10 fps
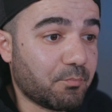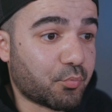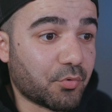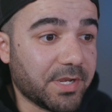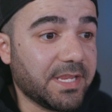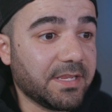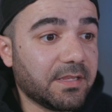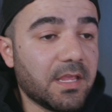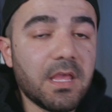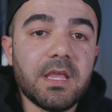
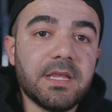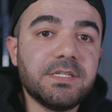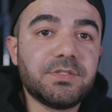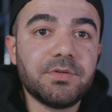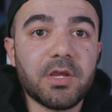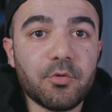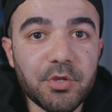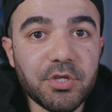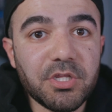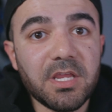bring into the
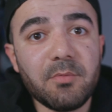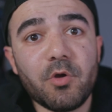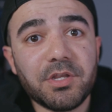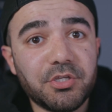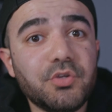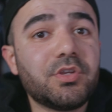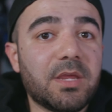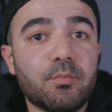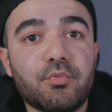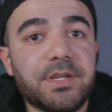community what you
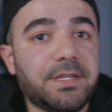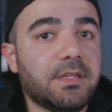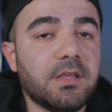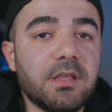can bring.